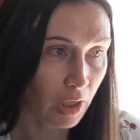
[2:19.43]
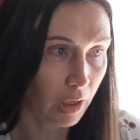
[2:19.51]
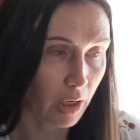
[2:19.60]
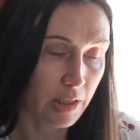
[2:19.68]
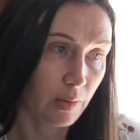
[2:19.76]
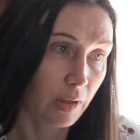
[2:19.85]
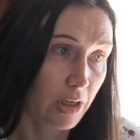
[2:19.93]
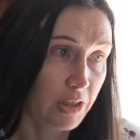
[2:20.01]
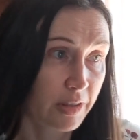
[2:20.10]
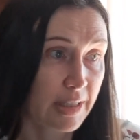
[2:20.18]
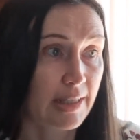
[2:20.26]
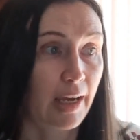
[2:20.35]
Okay, so it goes
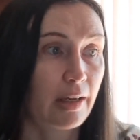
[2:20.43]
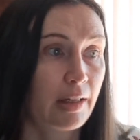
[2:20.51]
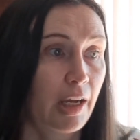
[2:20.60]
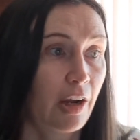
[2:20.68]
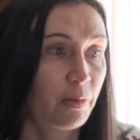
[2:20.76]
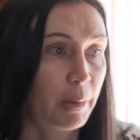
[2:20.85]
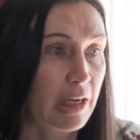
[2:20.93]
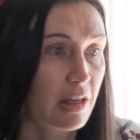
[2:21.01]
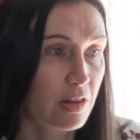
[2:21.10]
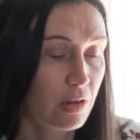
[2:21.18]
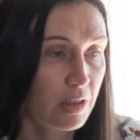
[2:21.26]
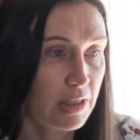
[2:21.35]
on to say there have been
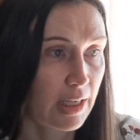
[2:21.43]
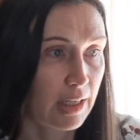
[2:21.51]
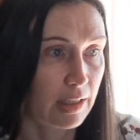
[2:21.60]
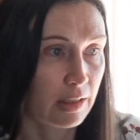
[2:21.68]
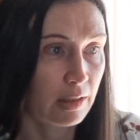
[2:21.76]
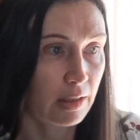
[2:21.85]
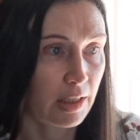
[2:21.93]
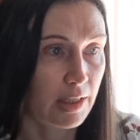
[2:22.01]
13